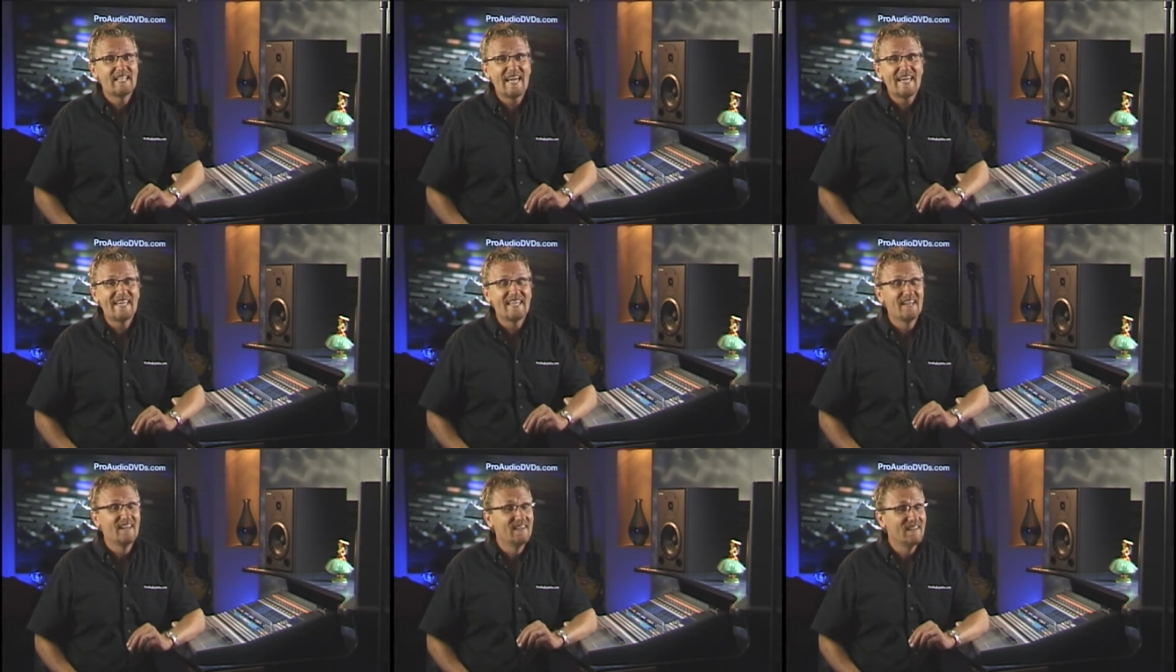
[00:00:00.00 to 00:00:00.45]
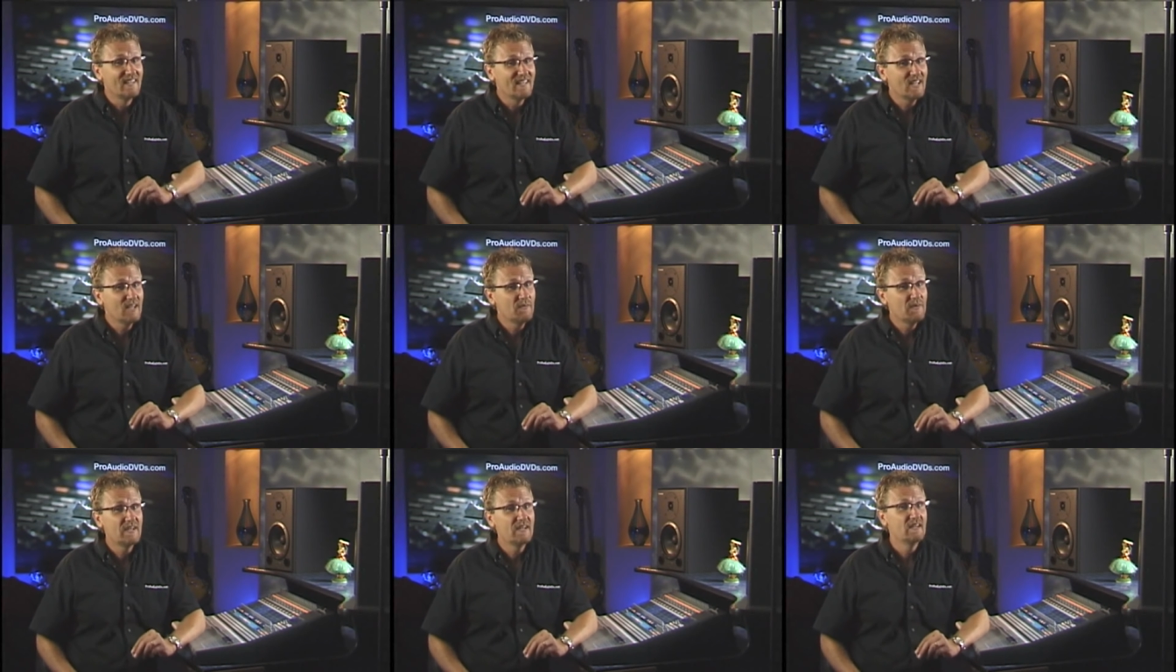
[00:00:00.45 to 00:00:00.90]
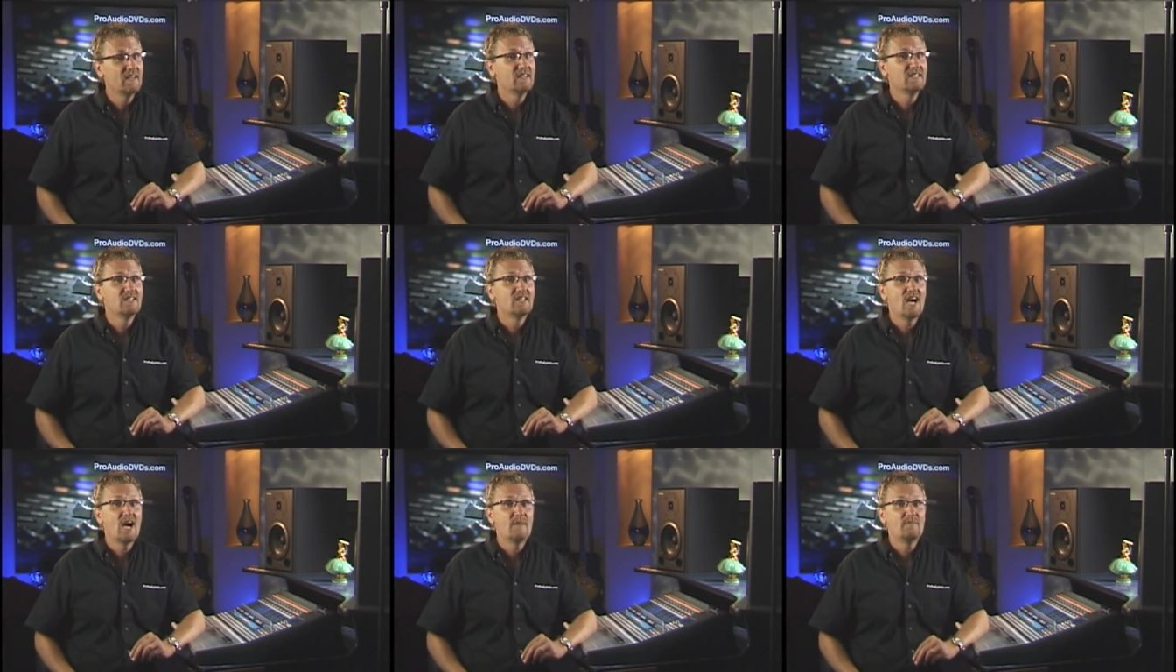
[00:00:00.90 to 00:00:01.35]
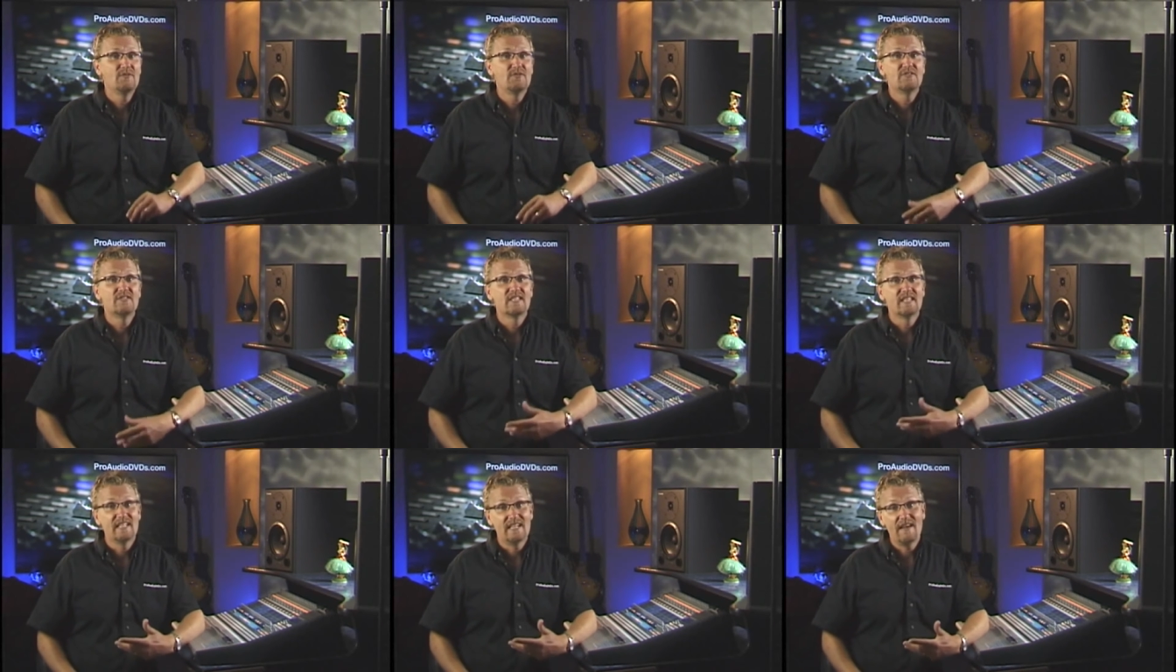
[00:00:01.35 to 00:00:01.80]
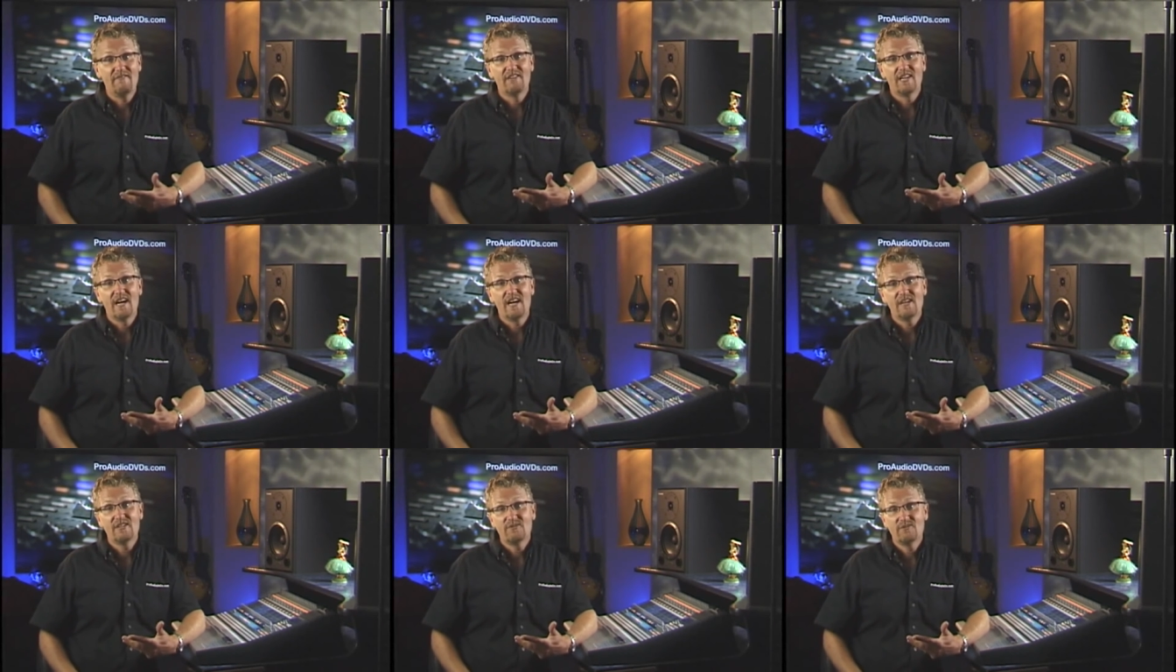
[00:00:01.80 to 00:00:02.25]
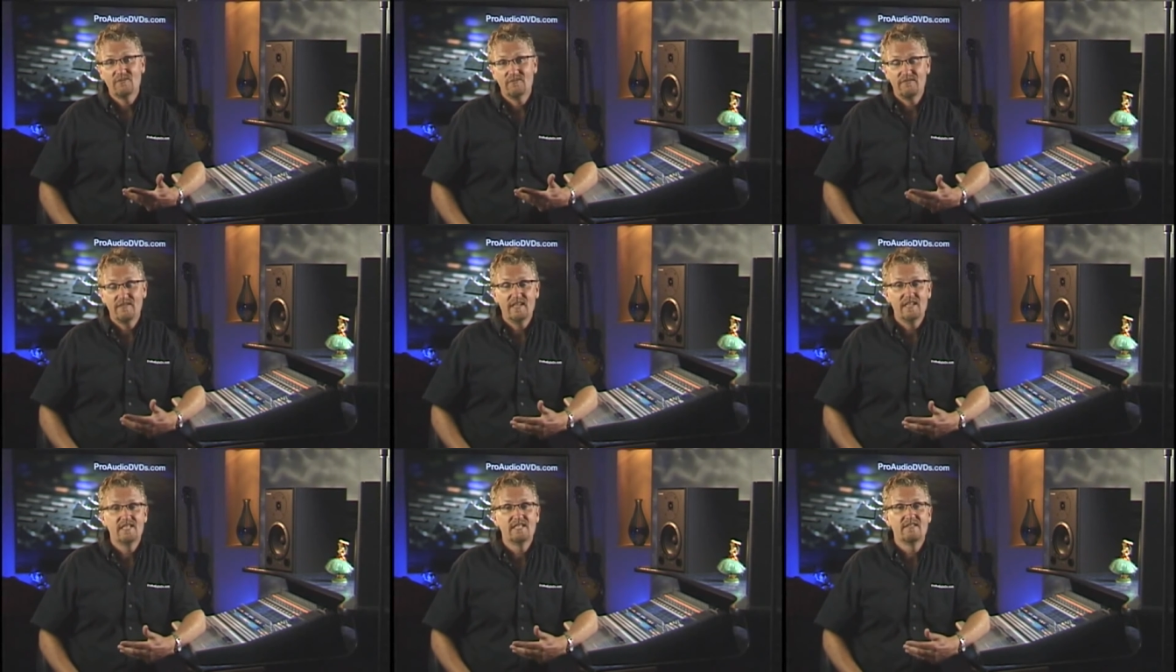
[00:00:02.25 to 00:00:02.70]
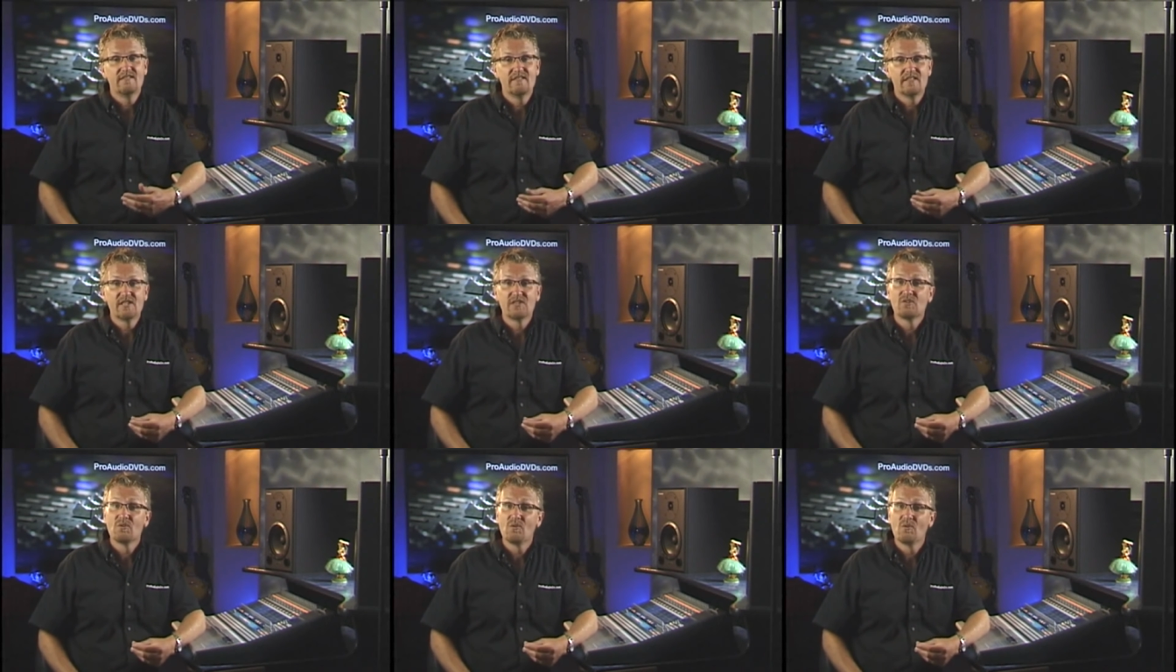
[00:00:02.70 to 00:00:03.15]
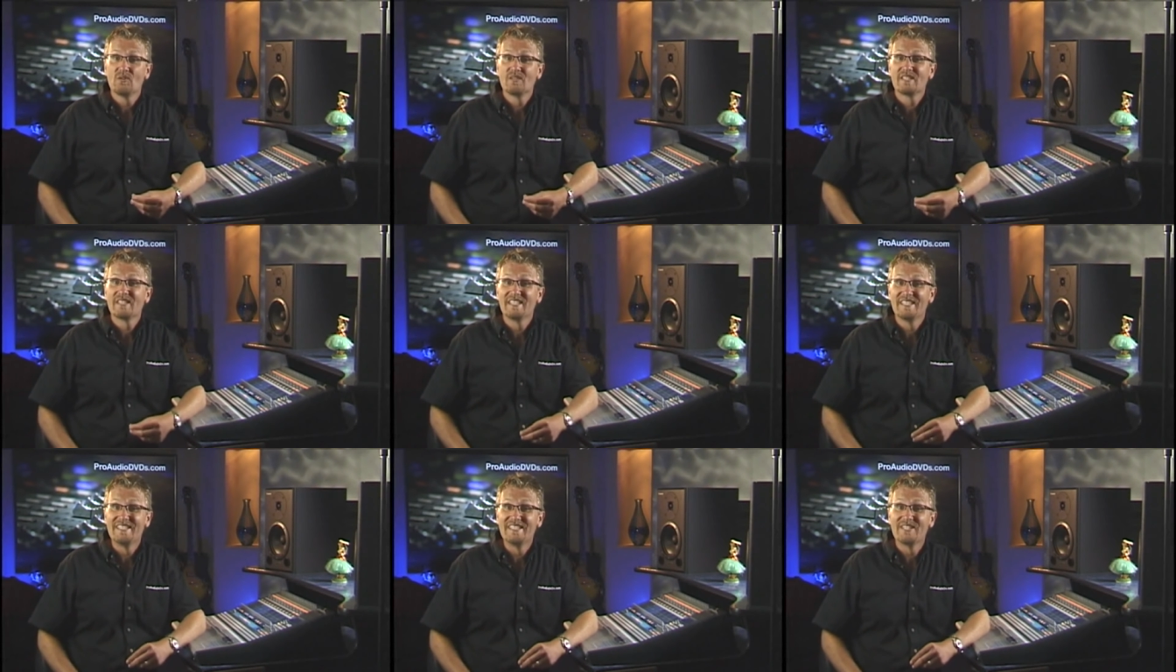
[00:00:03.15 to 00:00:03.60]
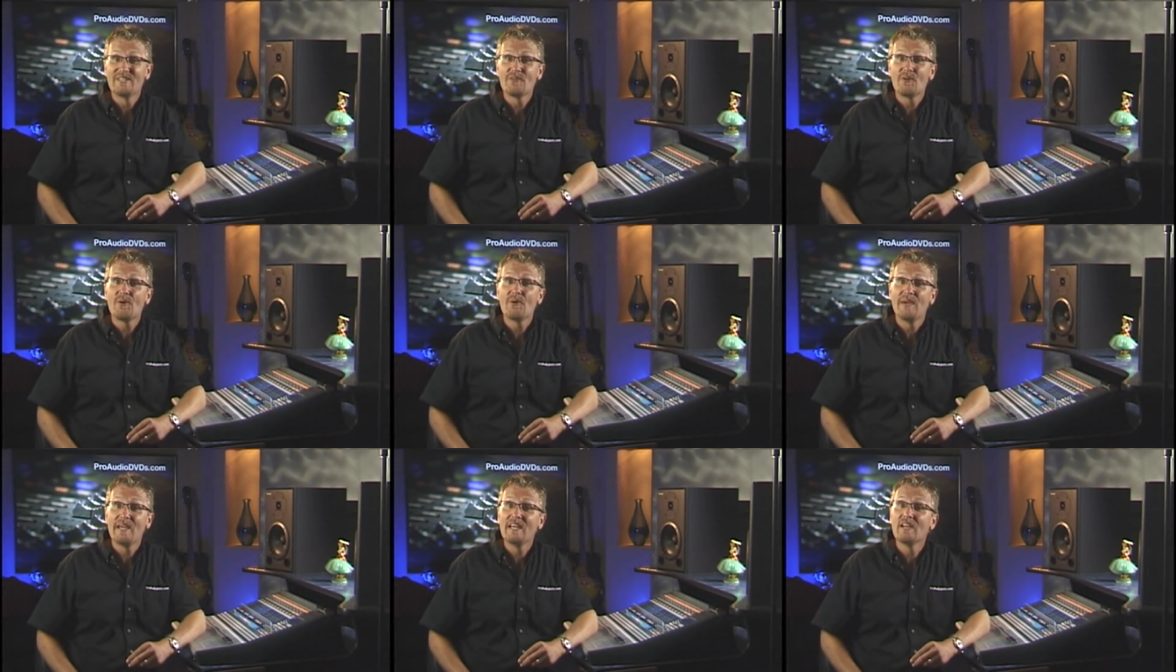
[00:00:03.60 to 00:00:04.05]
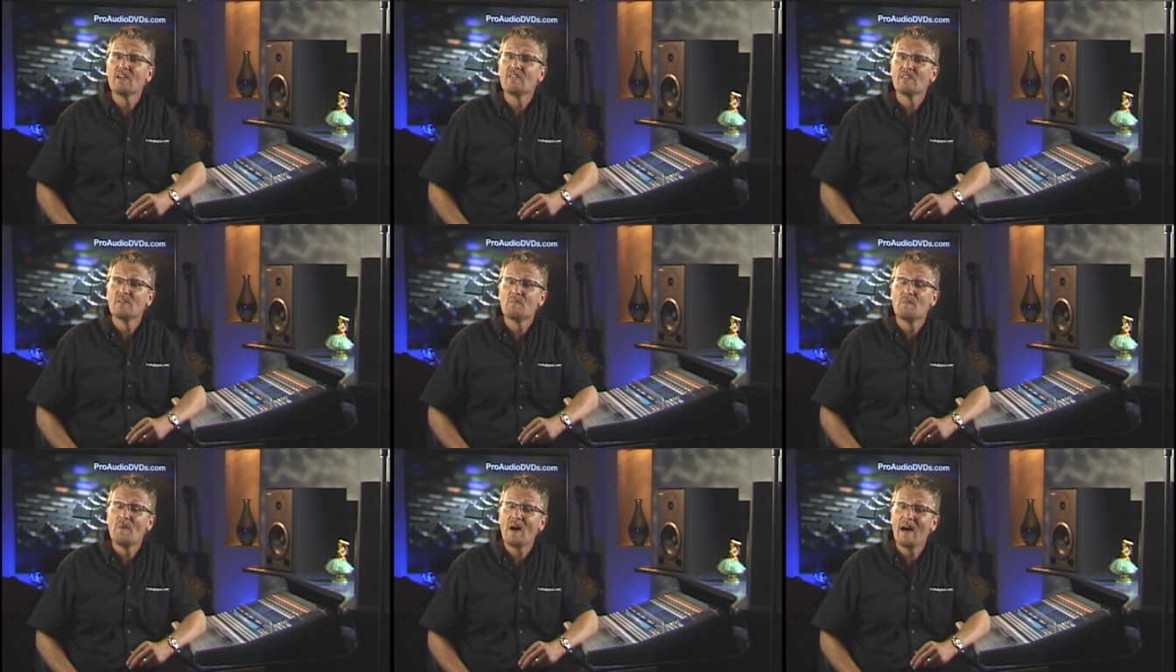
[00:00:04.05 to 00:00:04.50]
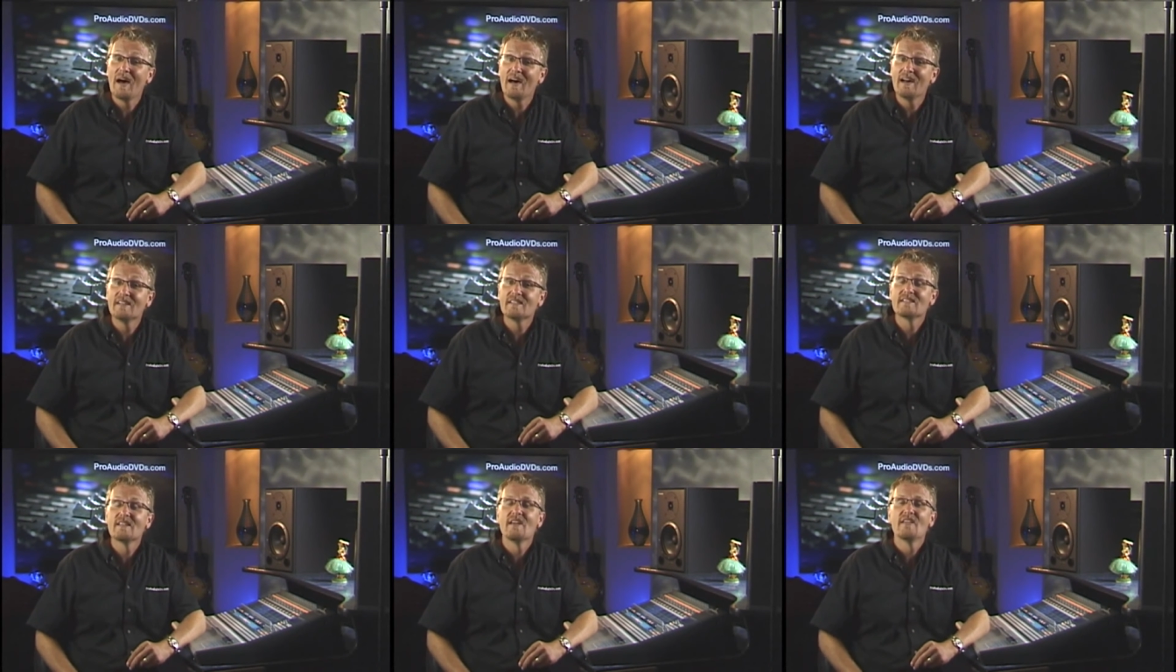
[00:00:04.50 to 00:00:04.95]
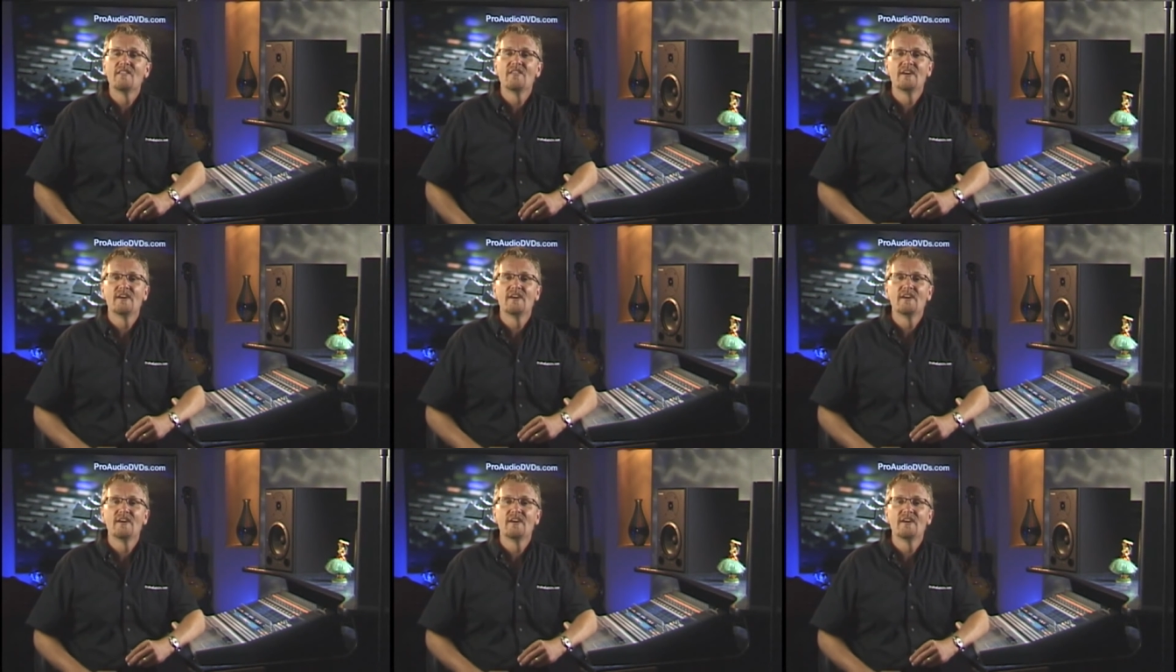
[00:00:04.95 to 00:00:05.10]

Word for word: taking a little bit at a time using the navigational features of this course to zero in on the parts